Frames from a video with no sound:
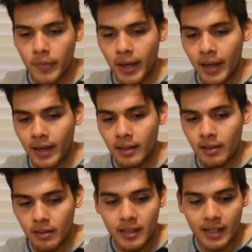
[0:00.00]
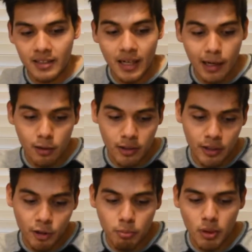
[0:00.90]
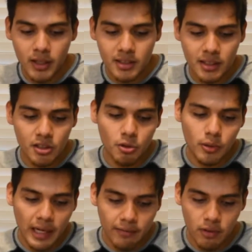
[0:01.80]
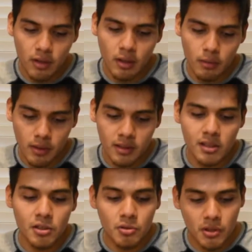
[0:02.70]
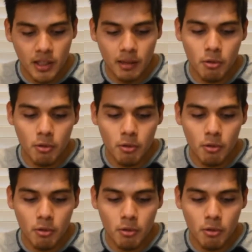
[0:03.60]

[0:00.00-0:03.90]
And that entire linear process, you would have to continuously keep